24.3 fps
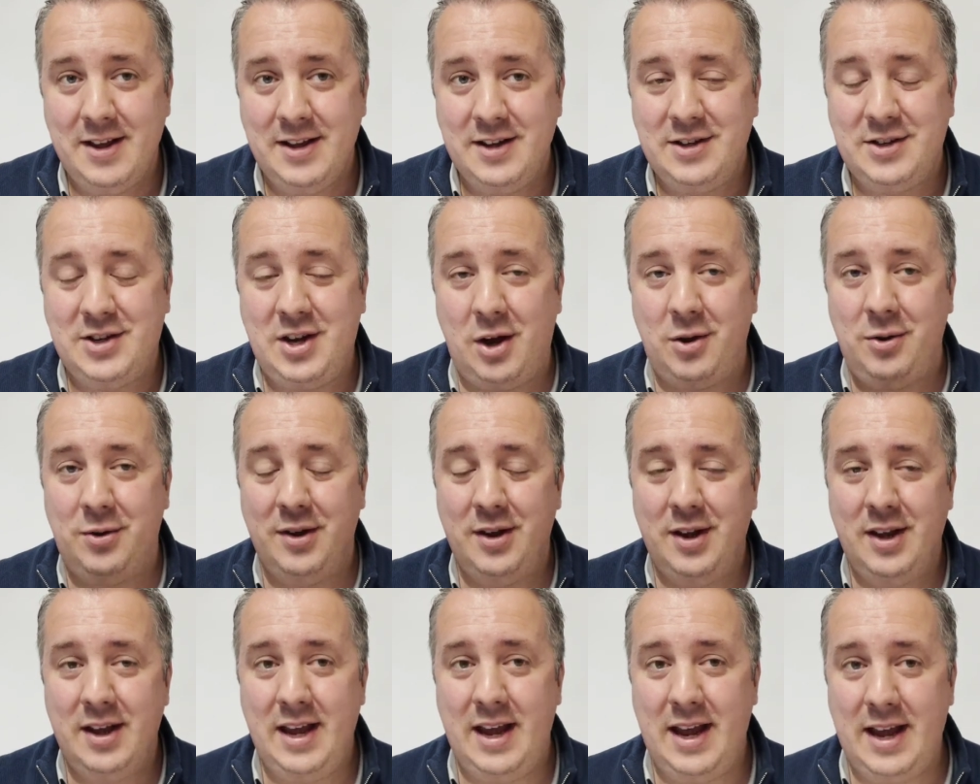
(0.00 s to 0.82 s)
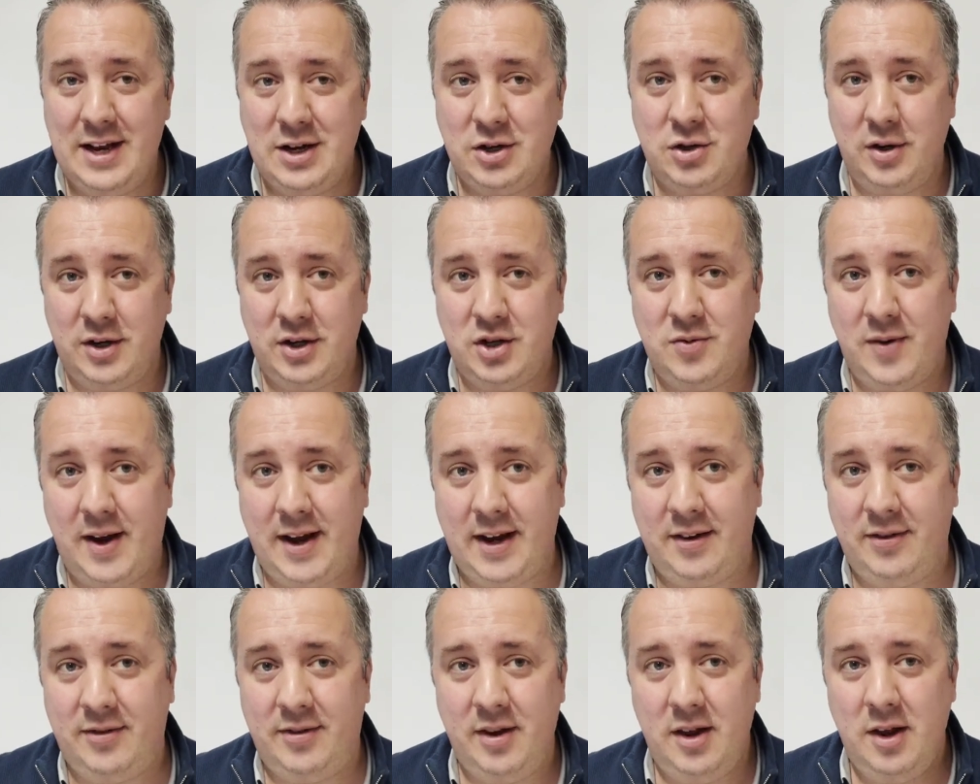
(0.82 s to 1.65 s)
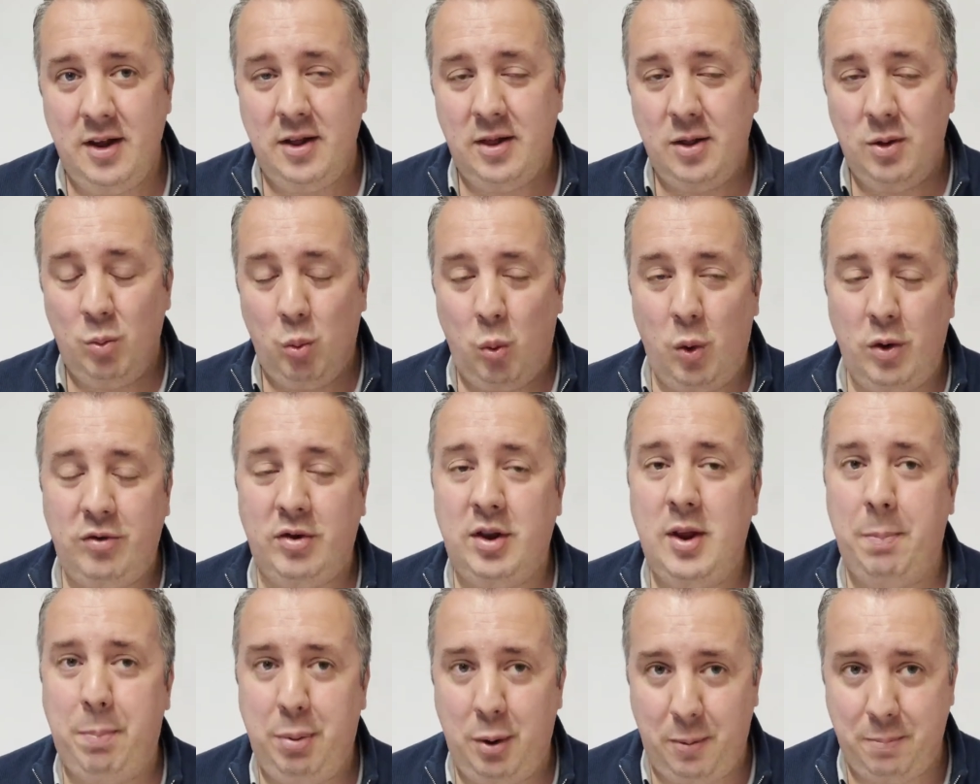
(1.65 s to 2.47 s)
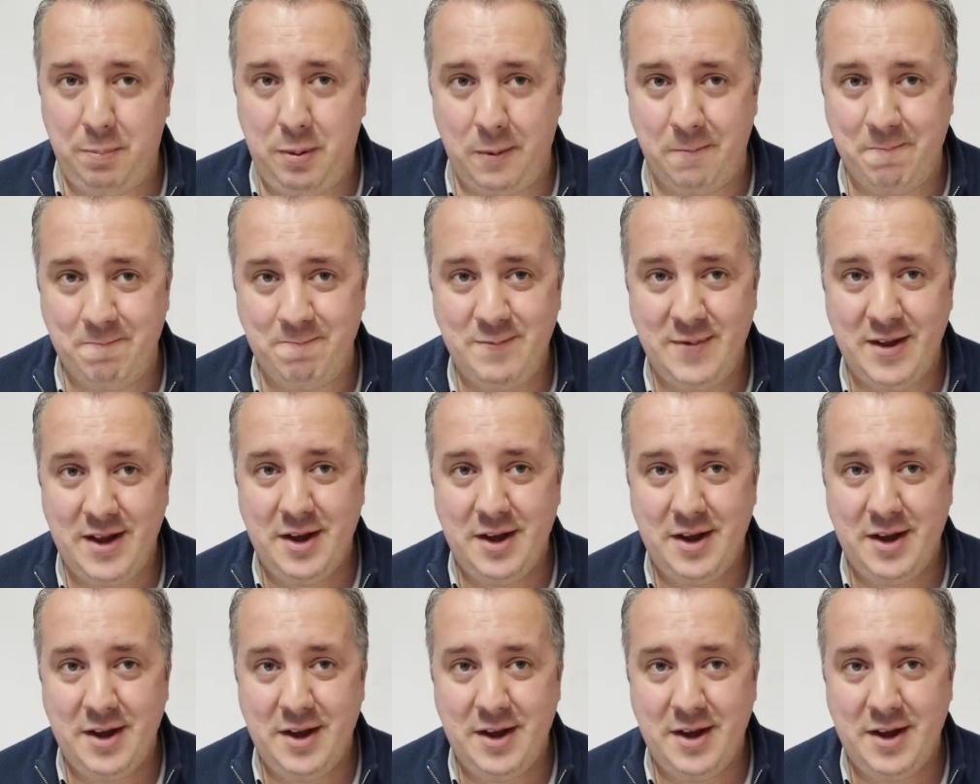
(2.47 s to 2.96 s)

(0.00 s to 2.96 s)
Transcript: So interest rates. What's the problem?